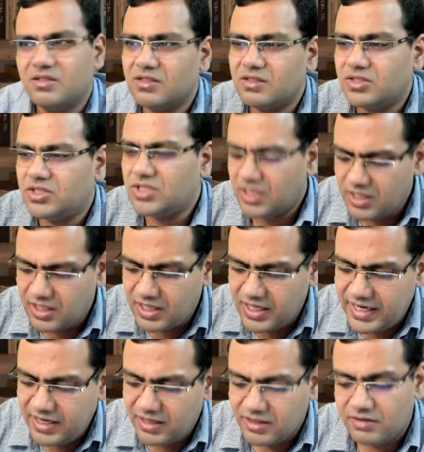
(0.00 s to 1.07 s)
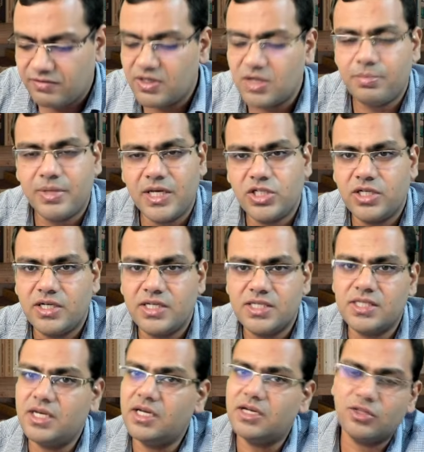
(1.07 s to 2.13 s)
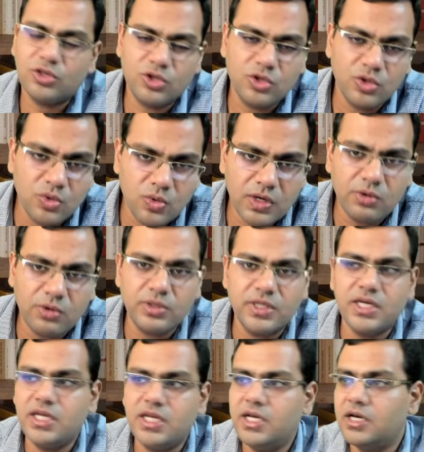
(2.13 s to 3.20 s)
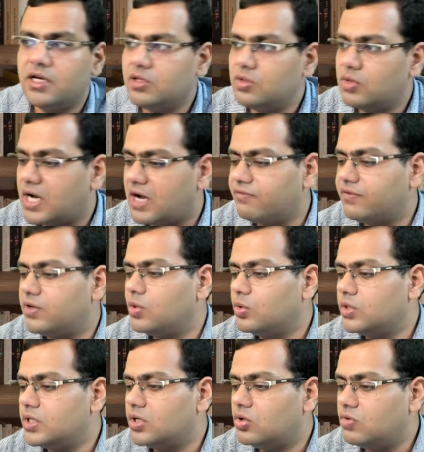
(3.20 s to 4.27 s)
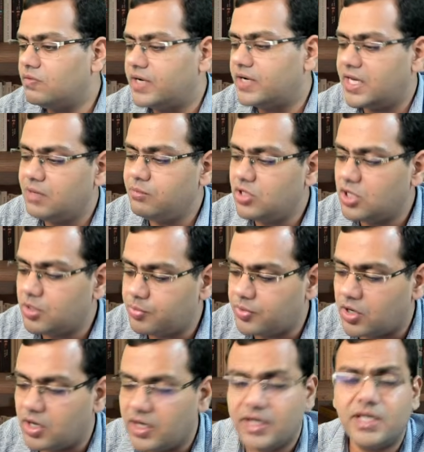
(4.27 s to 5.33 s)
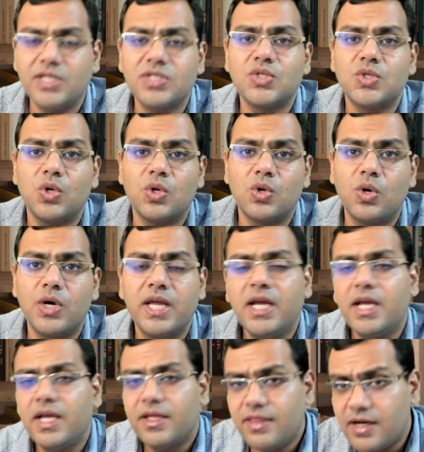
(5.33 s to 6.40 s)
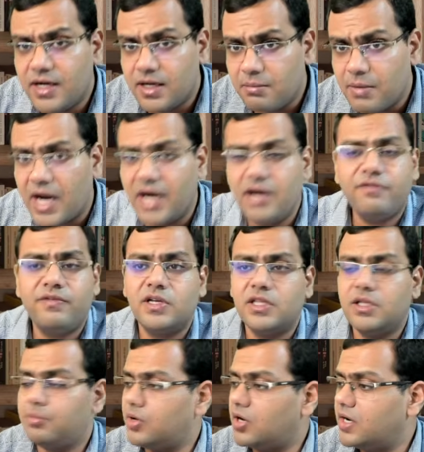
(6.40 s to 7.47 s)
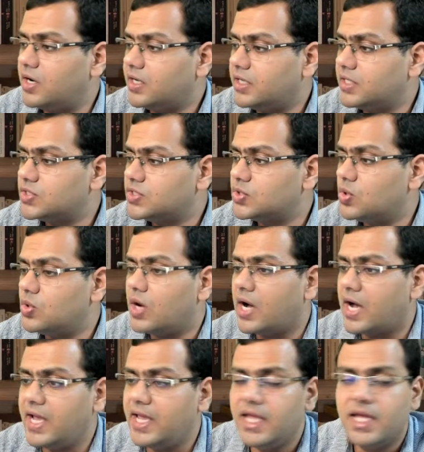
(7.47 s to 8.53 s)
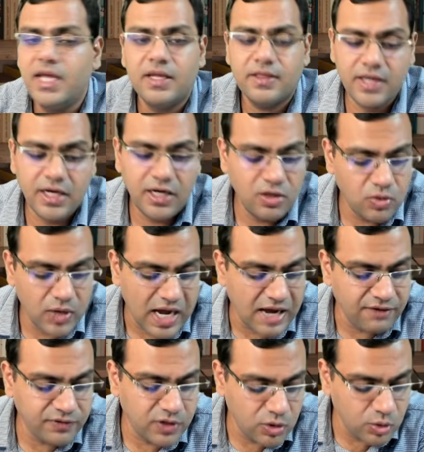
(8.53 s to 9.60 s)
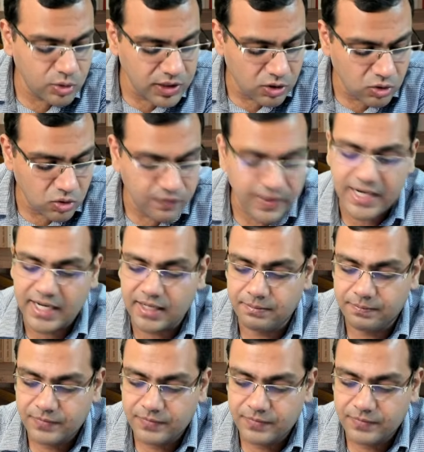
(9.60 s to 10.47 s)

Generally, the work pressure is there throughout the year. You have to do the overtime. Your product is so good. The demand for the product is so high that you have to do the overtime.